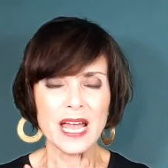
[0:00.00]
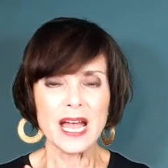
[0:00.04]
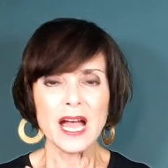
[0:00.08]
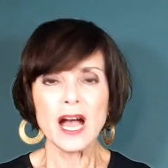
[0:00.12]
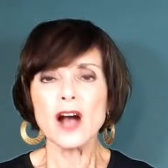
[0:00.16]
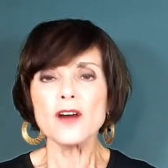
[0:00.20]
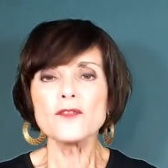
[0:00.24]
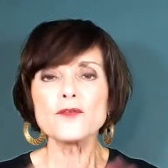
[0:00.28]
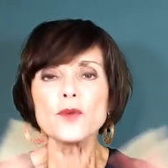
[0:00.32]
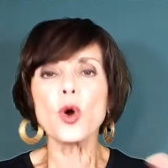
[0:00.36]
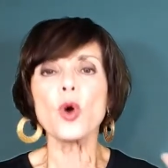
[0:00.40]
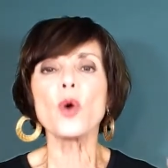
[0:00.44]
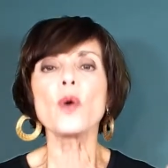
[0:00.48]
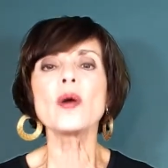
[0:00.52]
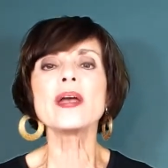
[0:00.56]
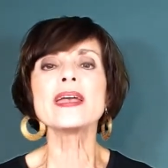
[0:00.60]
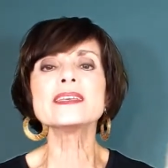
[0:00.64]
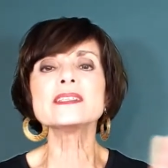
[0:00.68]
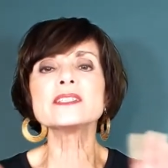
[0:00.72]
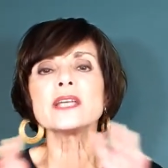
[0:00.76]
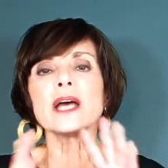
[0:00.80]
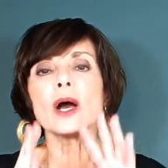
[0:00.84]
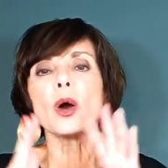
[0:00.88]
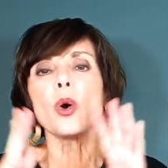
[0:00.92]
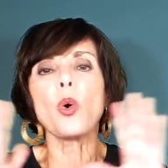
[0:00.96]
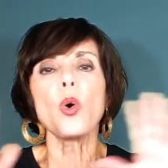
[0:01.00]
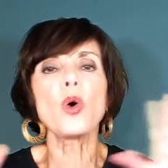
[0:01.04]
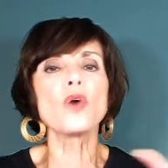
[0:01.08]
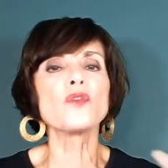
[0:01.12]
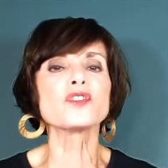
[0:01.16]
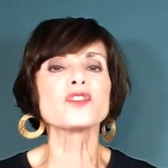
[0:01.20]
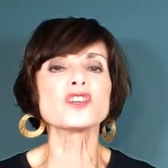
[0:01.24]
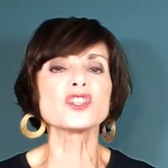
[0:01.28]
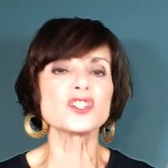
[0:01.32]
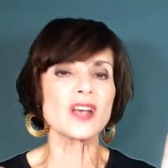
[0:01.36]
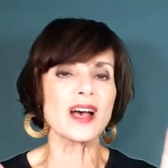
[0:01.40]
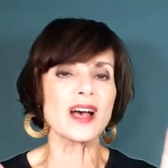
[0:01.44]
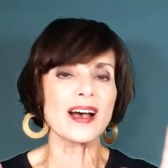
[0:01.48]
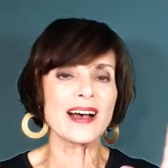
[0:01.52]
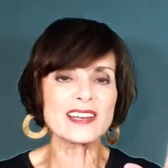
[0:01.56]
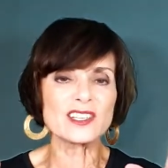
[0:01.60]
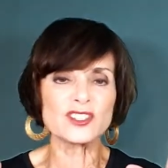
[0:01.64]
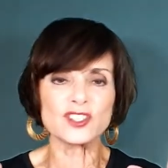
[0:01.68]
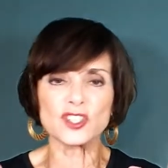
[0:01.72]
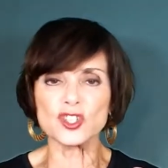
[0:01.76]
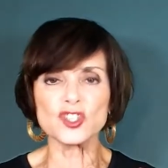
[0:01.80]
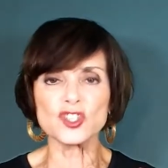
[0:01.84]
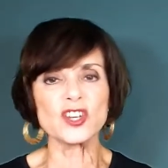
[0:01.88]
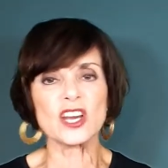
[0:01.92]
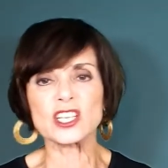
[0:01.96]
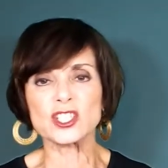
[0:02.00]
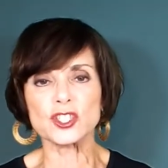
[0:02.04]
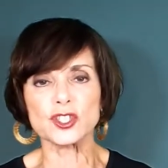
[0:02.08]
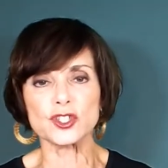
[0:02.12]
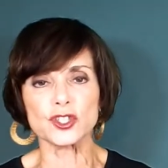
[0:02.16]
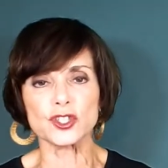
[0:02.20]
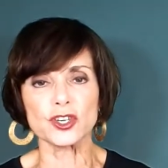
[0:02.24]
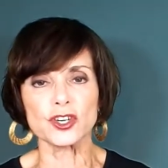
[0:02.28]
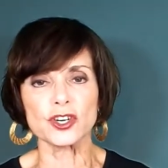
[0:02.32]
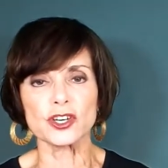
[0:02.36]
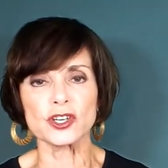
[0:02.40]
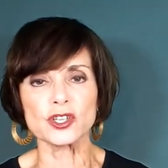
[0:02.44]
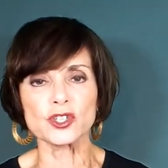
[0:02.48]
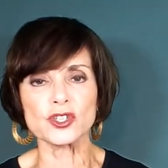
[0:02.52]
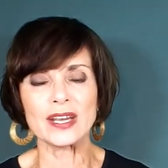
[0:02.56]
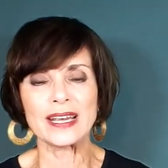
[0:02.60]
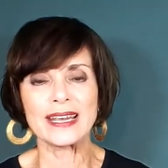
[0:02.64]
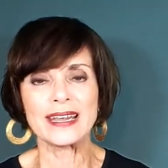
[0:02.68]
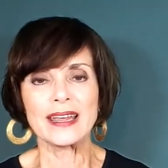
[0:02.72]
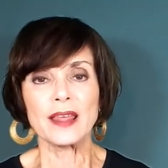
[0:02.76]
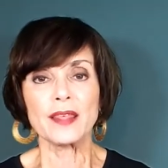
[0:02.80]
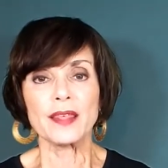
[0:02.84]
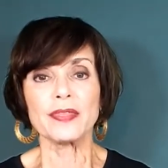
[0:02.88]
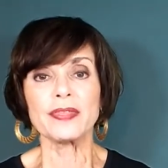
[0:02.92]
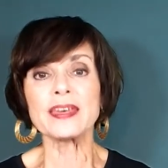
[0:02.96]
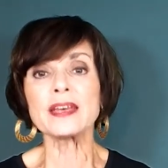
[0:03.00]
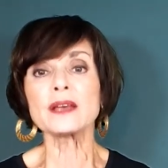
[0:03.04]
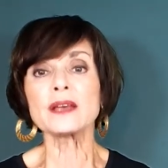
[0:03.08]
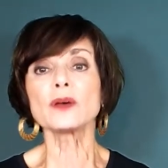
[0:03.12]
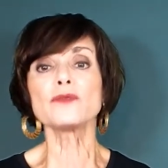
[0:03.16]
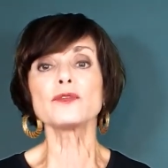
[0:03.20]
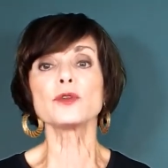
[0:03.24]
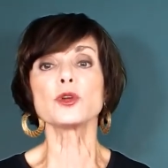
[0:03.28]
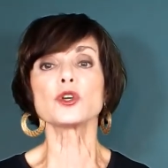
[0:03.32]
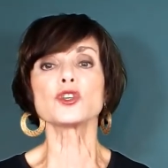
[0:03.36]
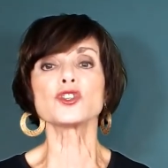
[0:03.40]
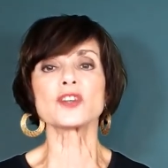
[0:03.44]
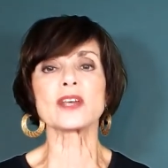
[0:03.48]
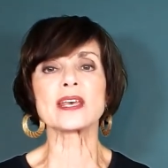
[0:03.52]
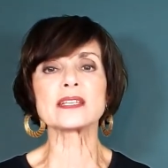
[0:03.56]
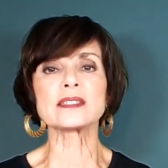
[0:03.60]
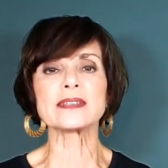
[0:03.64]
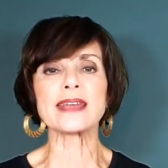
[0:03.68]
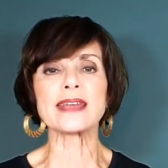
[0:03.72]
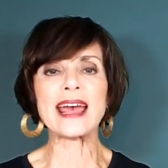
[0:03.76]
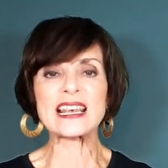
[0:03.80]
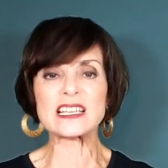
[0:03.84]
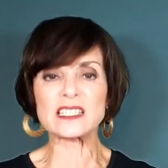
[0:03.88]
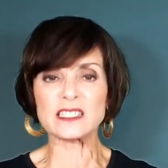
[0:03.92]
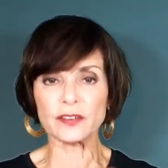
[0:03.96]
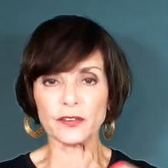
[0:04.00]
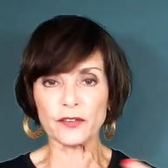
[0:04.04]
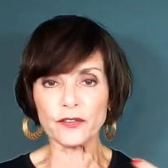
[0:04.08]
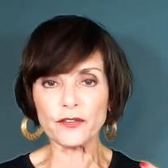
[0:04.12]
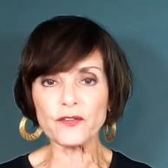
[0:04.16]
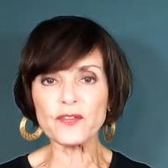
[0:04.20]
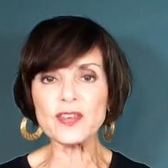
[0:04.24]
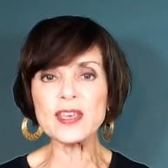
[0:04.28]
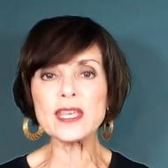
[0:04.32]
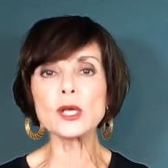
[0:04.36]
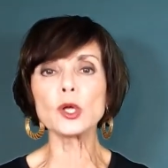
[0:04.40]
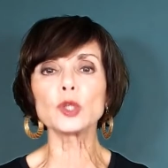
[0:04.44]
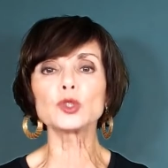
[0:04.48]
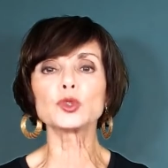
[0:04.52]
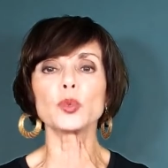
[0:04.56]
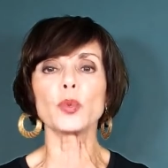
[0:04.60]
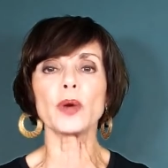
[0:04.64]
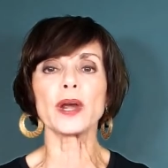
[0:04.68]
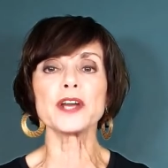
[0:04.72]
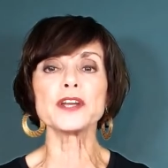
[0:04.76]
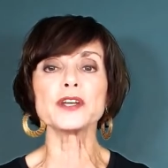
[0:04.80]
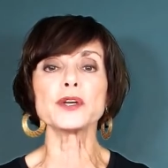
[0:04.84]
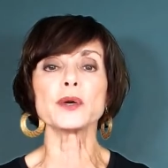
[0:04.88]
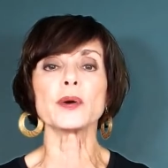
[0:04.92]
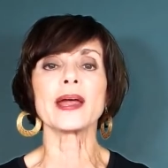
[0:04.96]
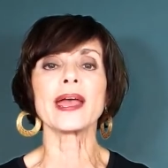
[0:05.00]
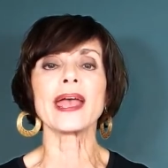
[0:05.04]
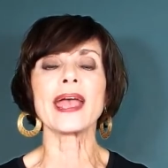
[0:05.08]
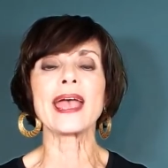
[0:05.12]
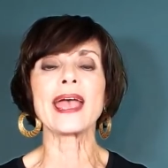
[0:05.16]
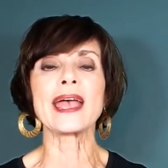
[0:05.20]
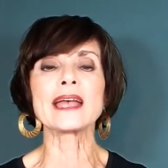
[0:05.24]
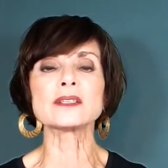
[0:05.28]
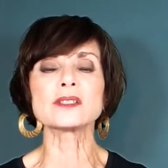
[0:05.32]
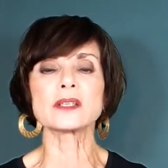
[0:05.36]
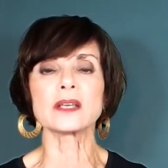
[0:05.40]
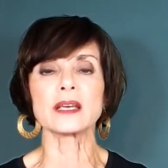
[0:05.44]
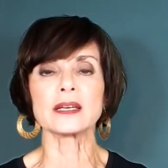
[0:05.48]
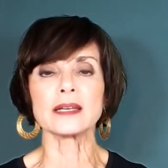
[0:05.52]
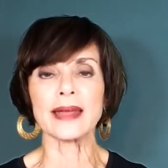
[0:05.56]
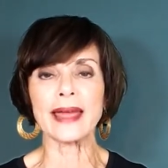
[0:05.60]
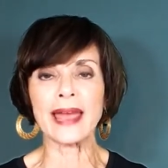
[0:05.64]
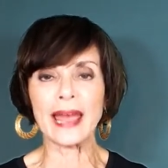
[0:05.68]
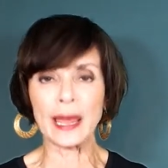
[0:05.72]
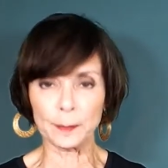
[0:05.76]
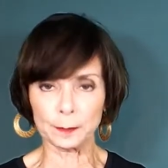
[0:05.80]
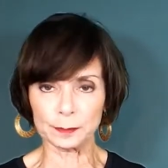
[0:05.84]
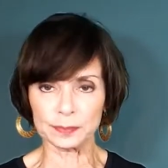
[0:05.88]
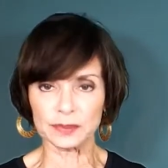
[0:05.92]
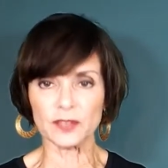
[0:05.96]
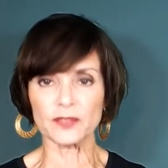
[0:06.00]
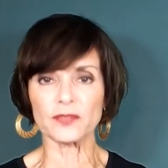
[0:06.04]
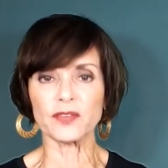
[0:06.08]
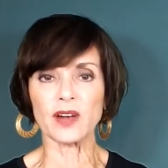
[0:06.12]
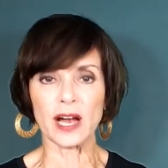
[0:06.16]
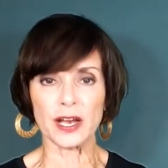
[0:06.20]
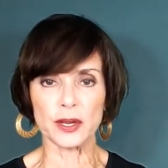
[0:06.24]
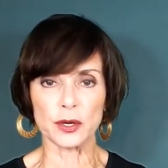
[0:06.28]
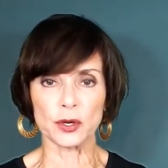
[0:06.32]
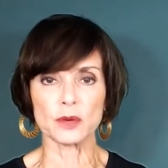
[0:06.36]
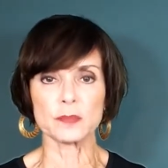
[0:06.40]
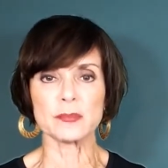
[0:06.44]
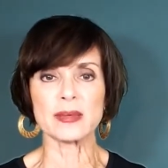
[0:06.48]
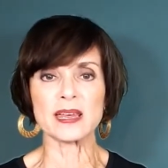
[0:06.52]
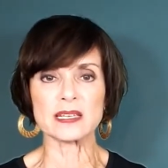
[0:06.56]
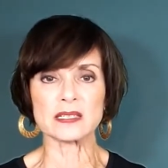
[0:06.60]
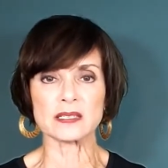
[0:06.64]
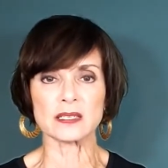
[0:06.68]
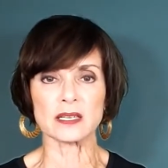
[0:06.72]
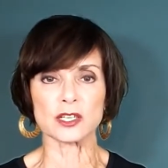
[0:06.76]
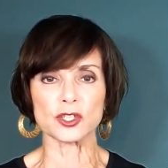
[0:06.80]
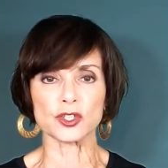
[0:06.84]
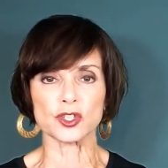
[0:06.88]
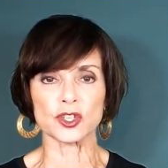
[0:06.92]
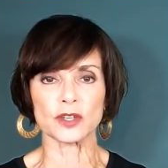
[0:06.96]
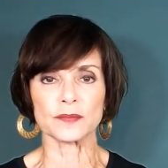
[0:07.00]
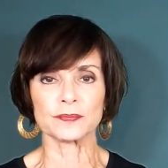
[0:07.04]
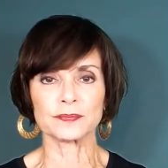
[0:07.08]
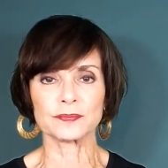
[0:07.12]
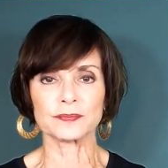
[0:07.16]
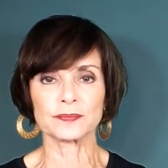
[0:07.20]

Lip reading: Avoid oversized gestures. Think of your chest as the field where your hands can amplify your message.